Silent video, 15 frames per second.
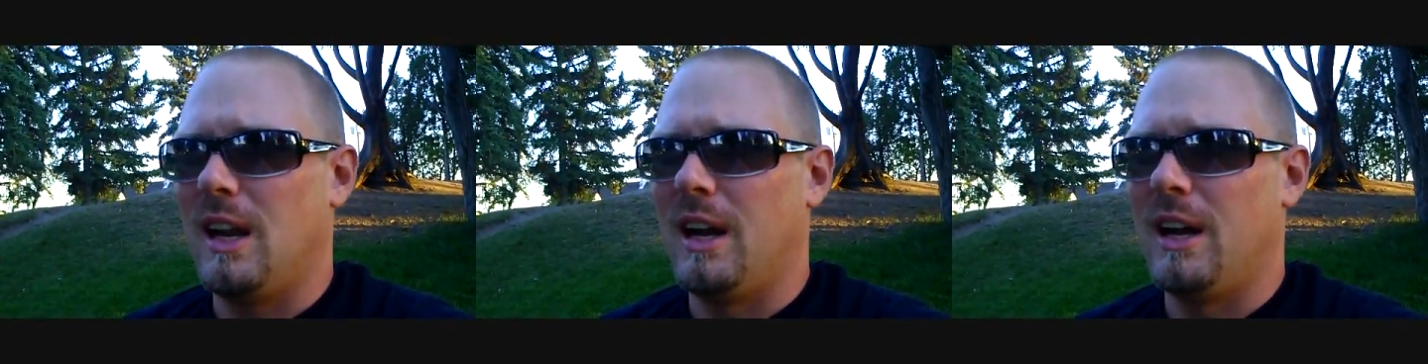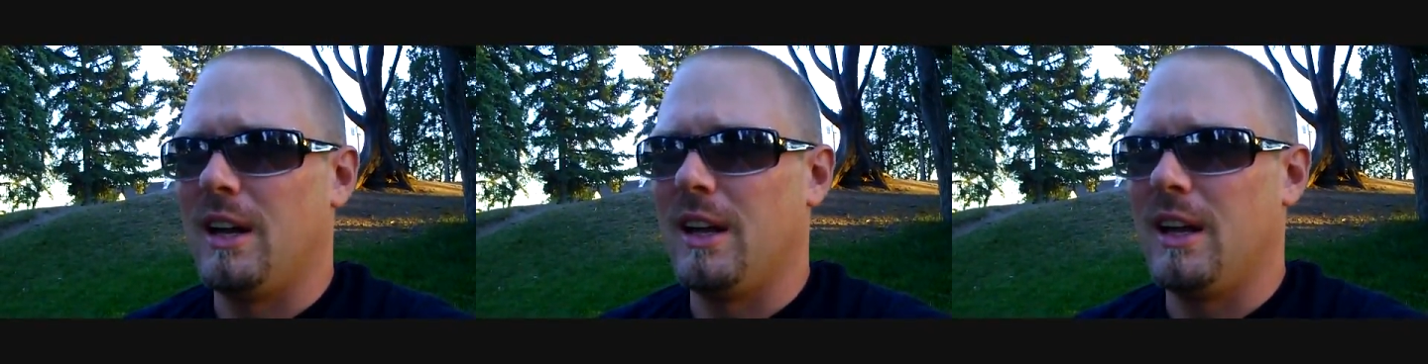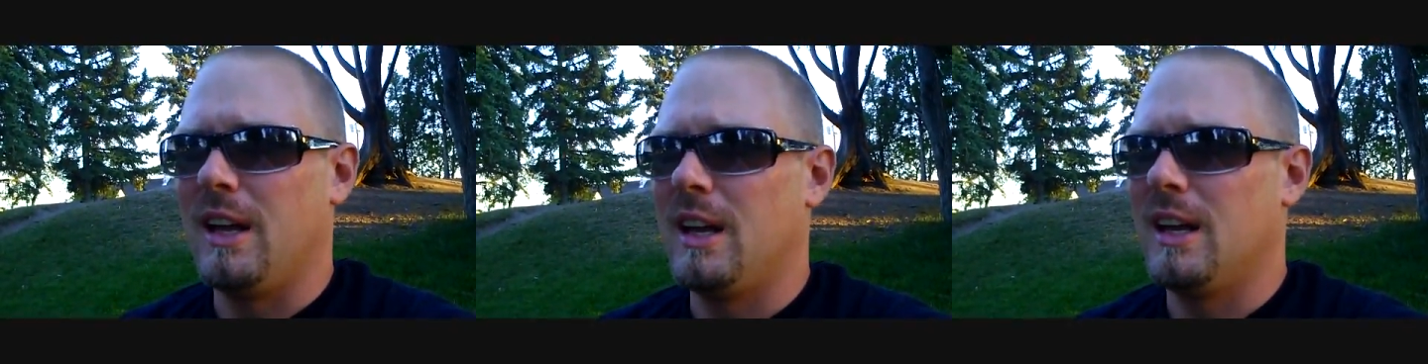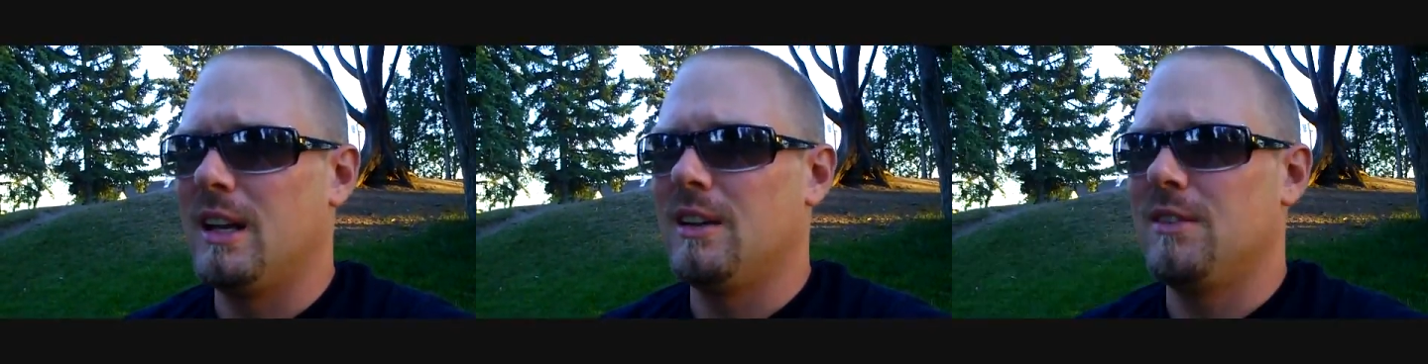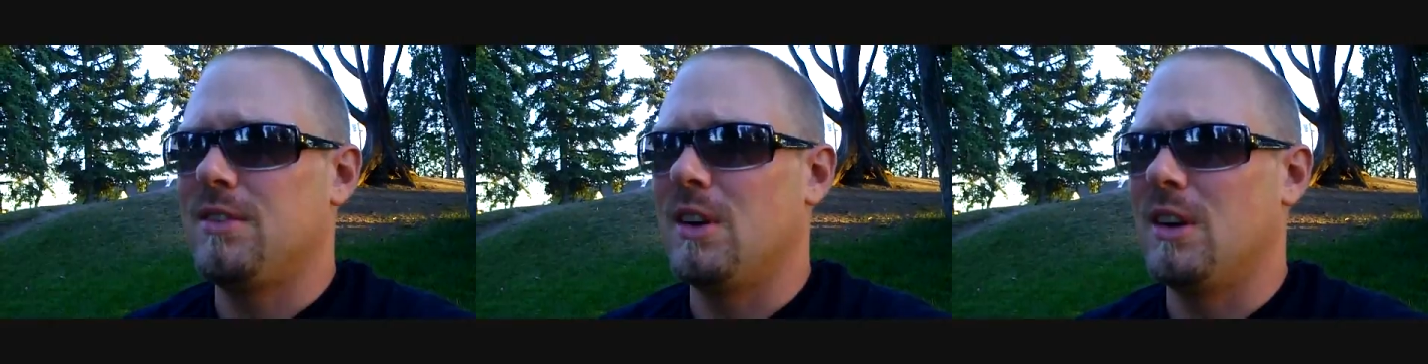Uh,
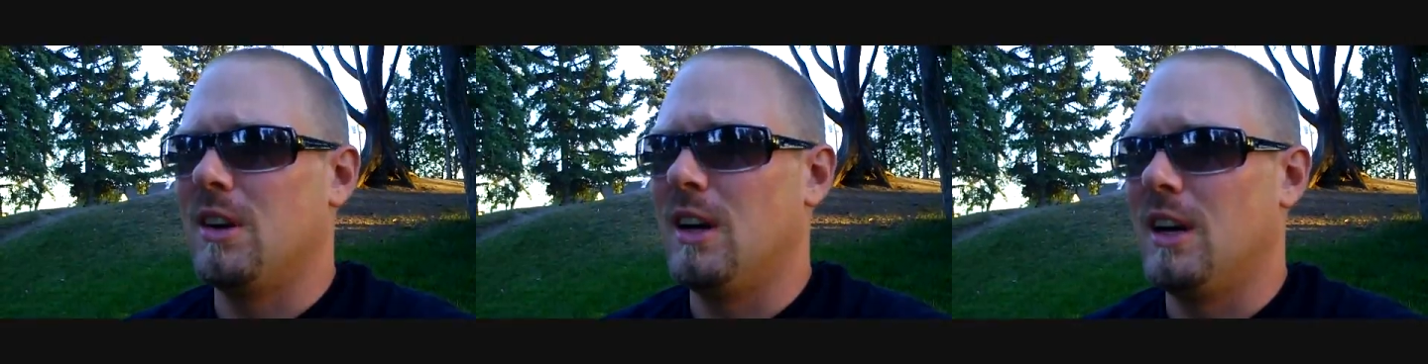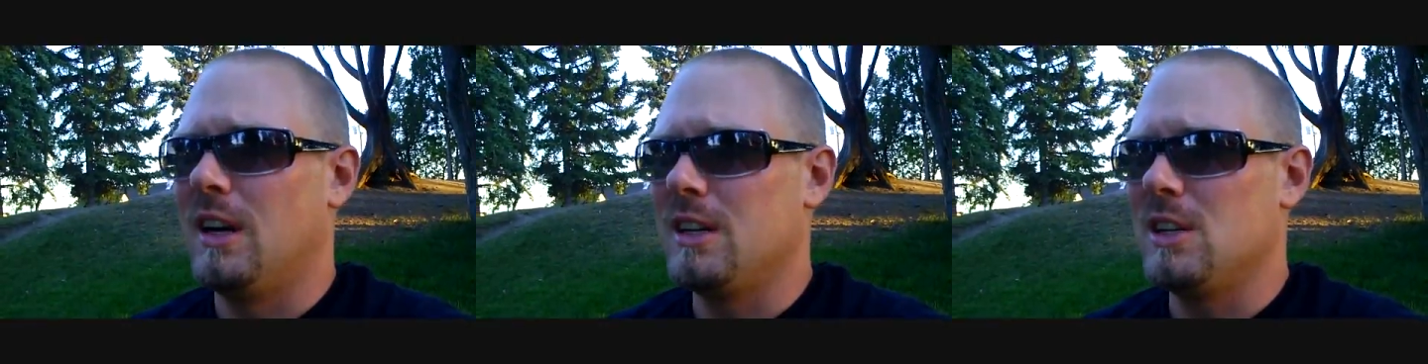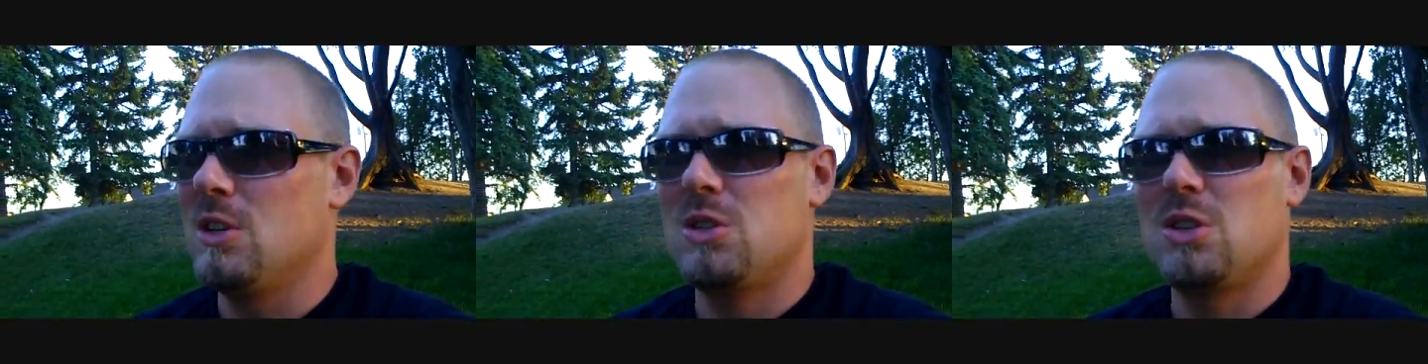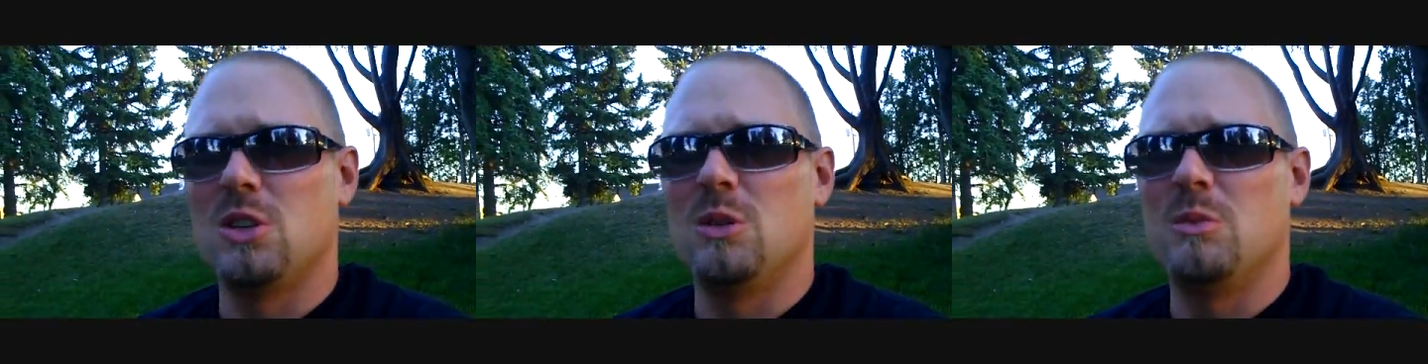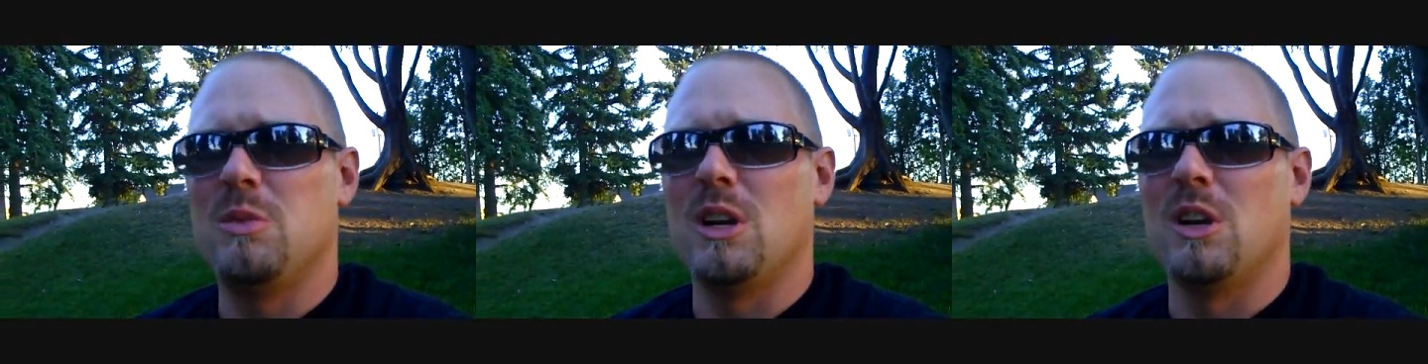and if you're on
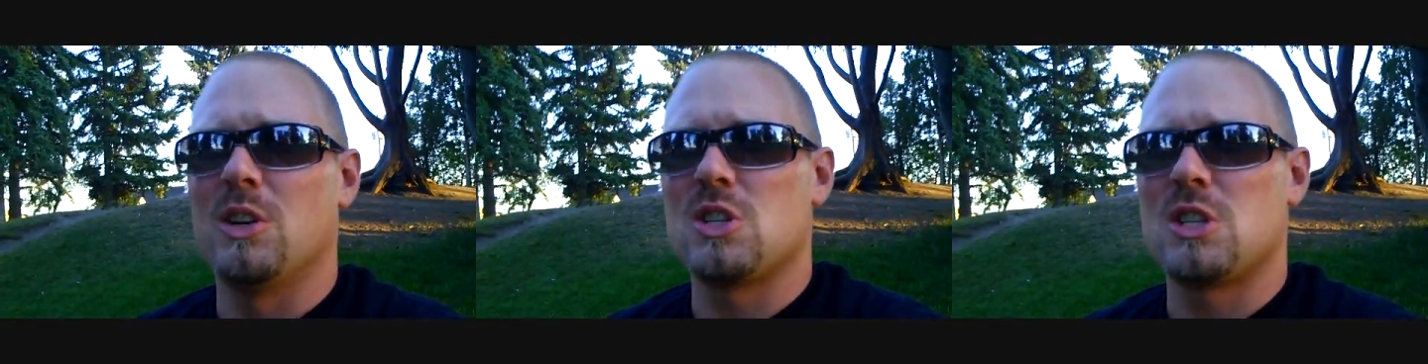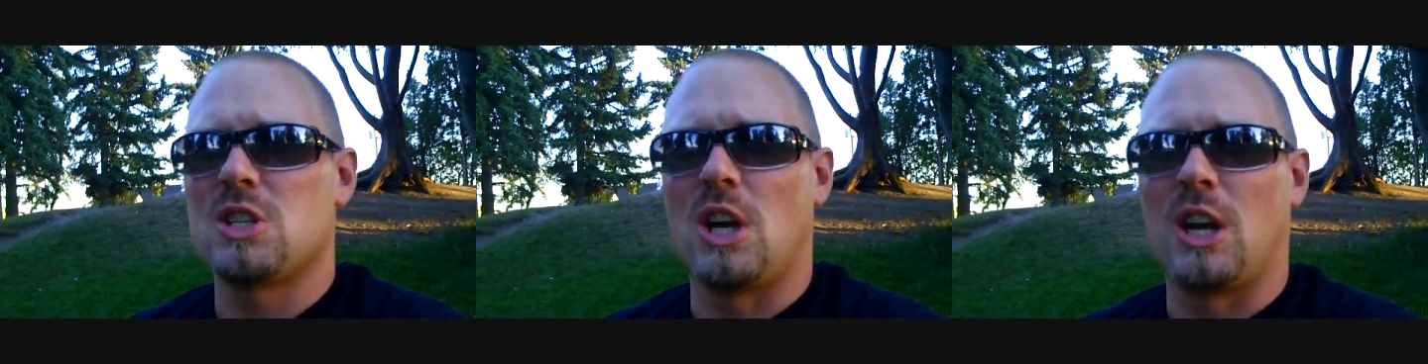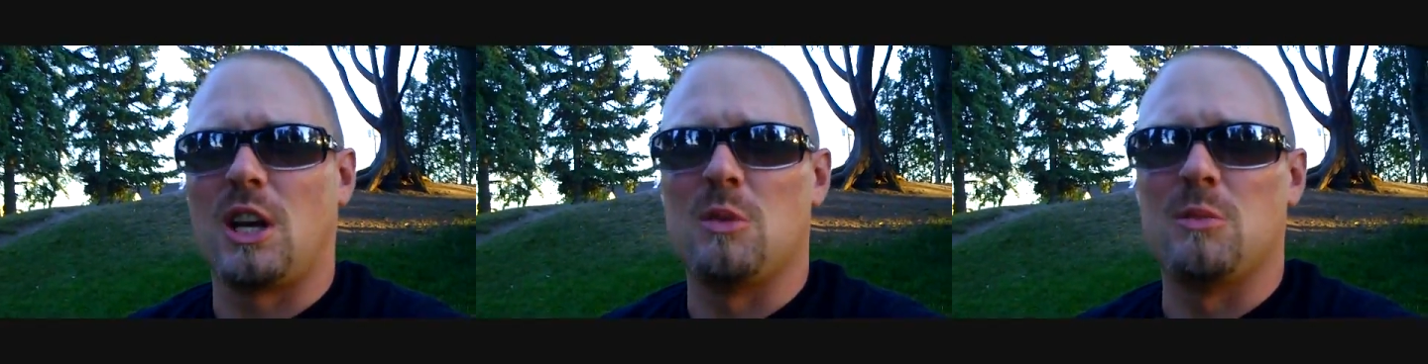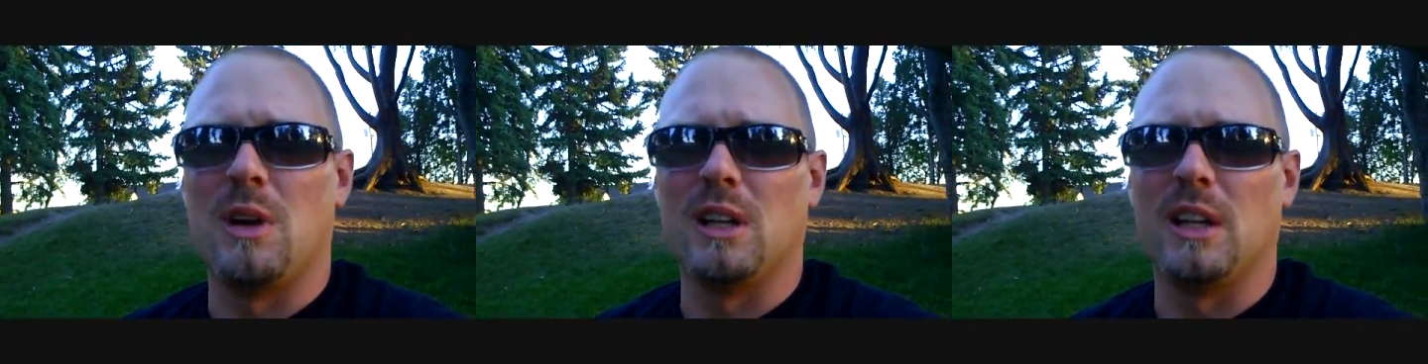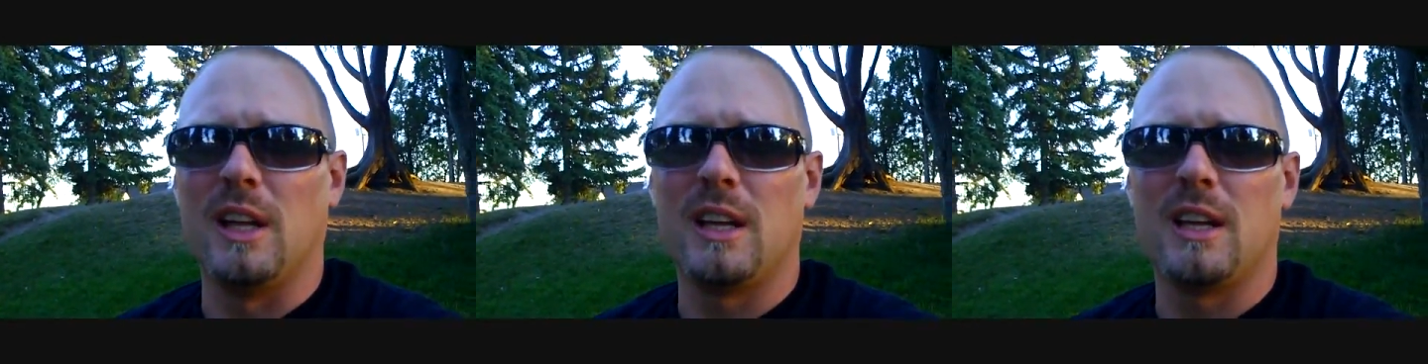YouTube, you know, just check out
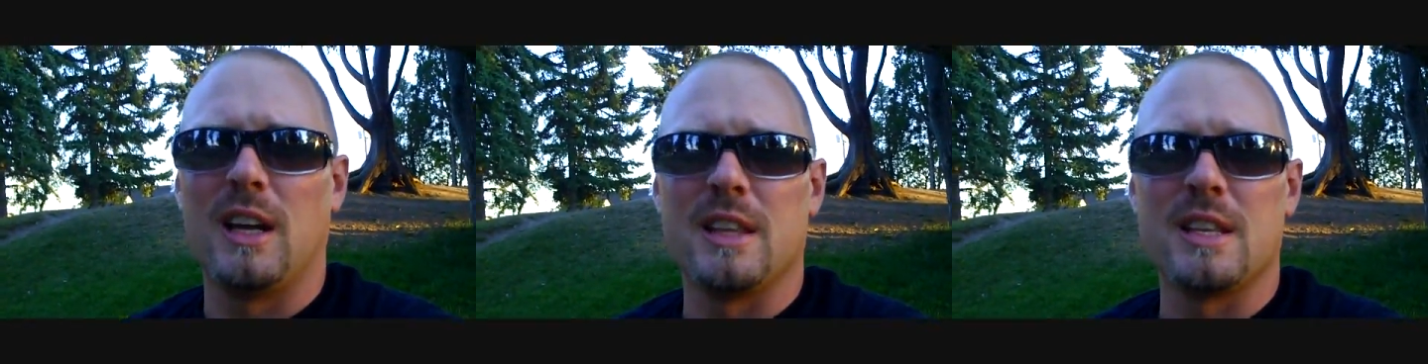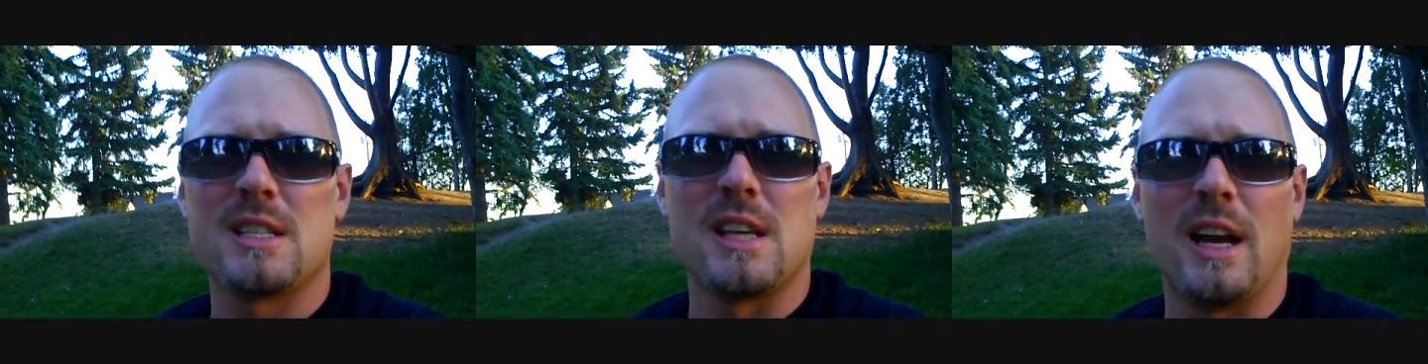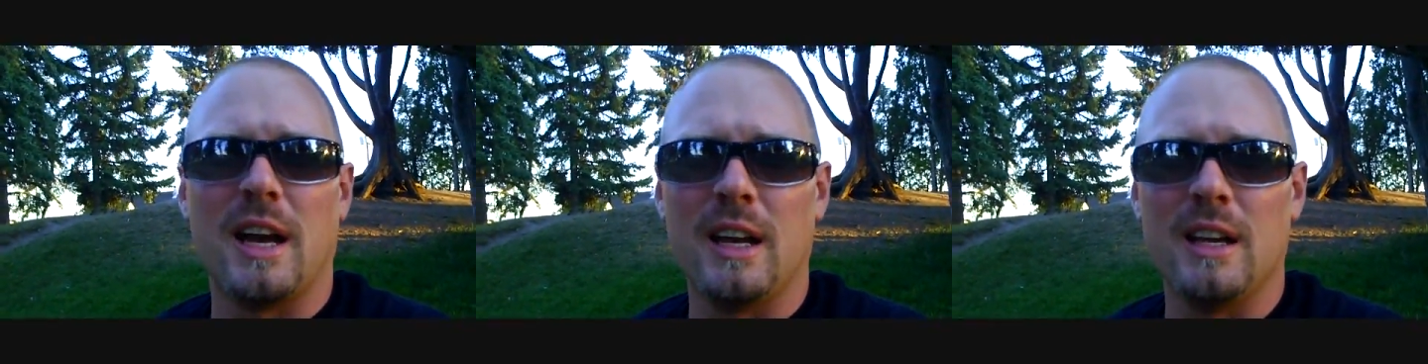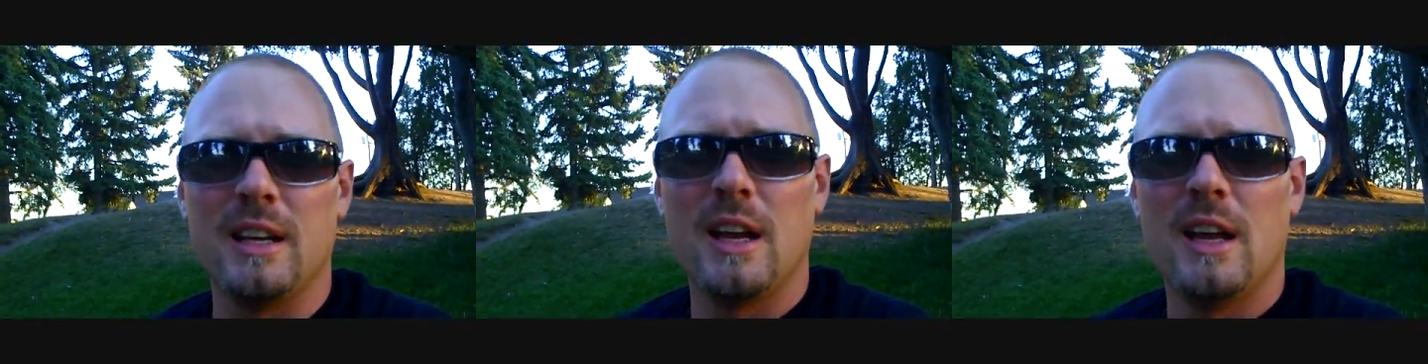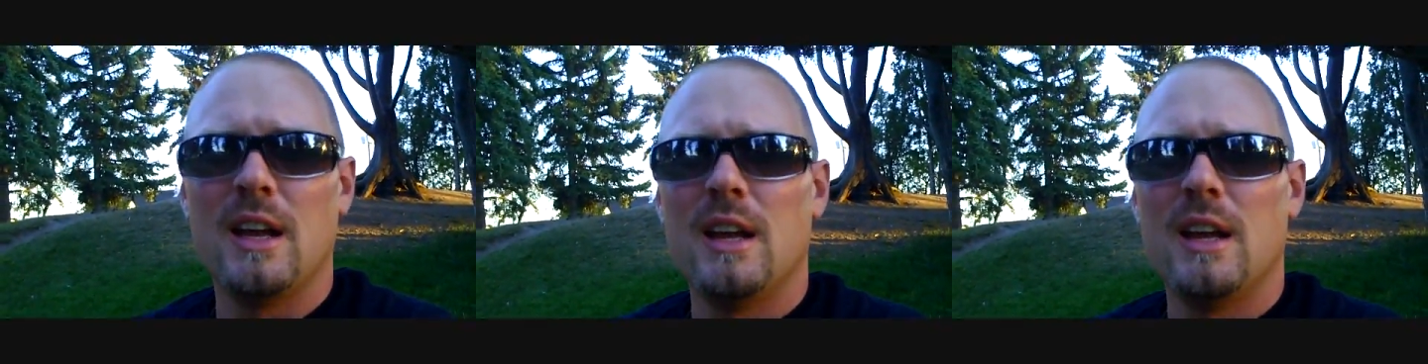my link on the side.